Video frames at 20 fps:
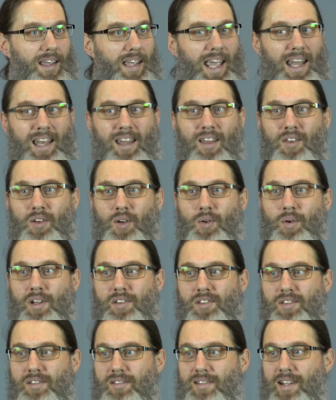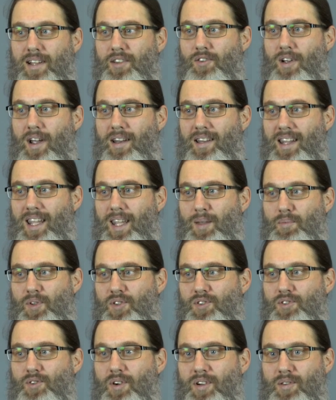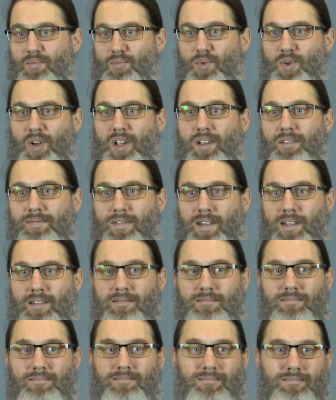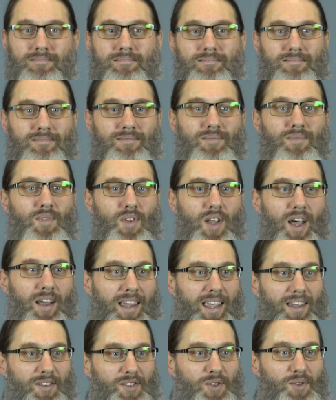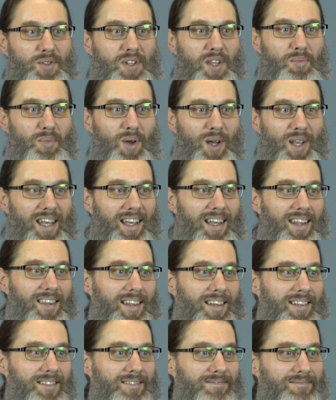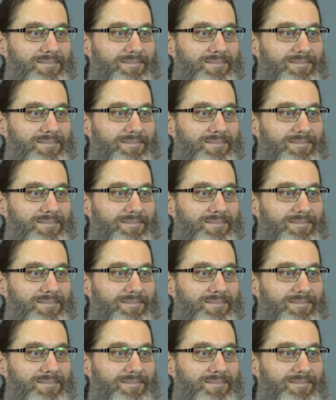Any other questions? I tried to keep it short and brief and not get too deep on anything.